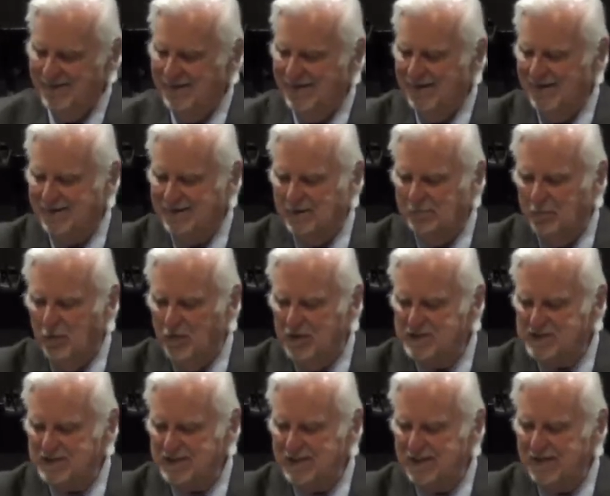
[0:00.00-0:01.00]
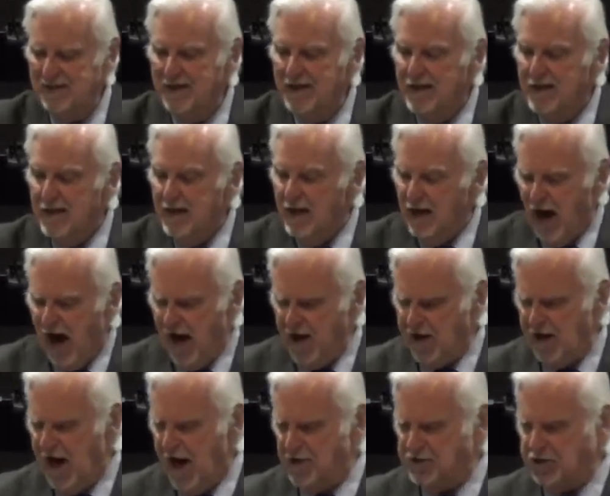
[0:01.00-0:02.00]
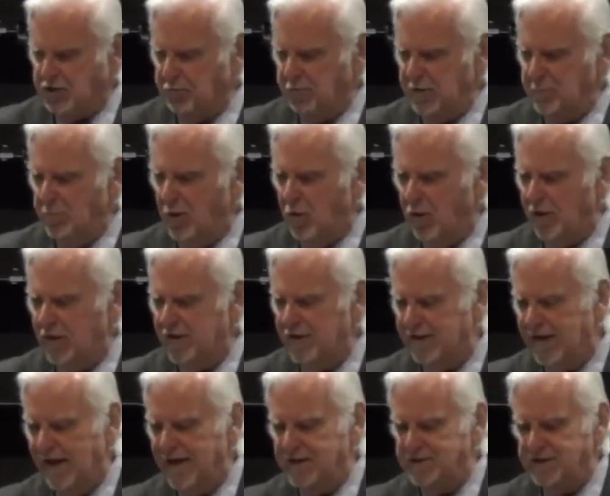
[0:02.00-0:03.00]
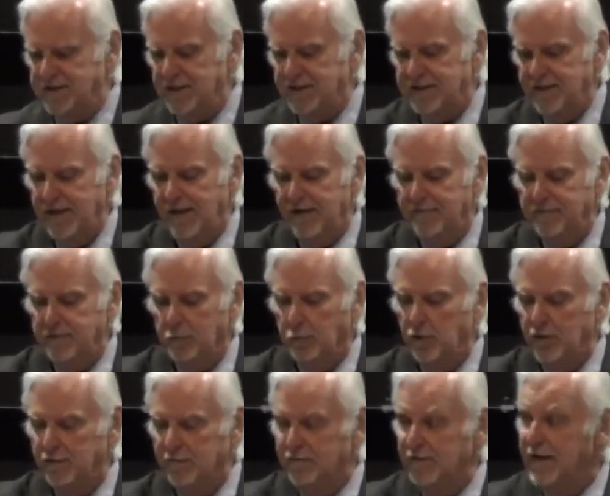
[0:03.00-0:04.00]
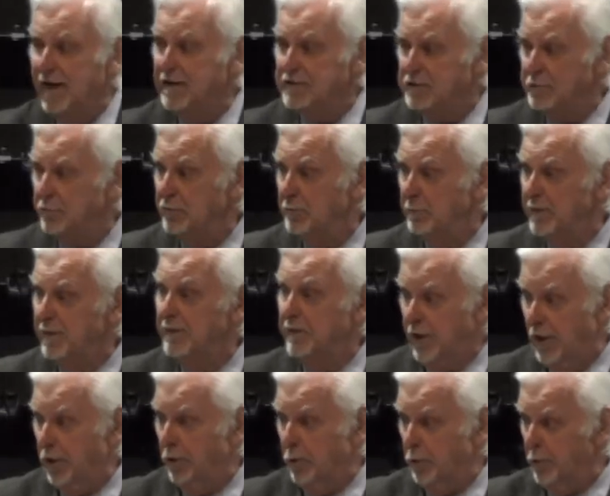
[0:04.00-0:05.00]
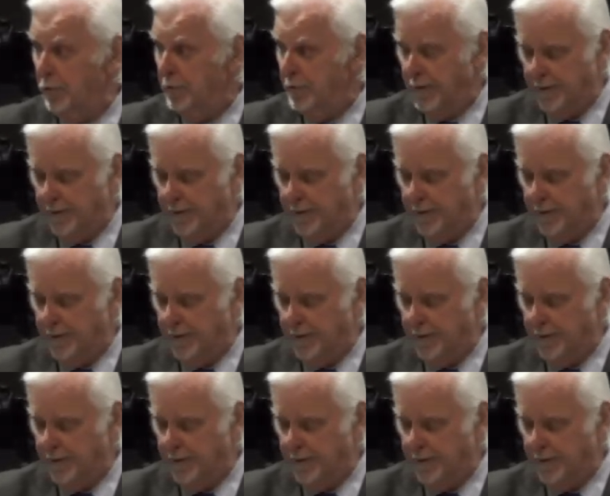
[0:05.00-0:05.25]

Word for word: Like the boy said, I didn't ask to be born. The dad said, Yeah, if you would have, the answer would have been no.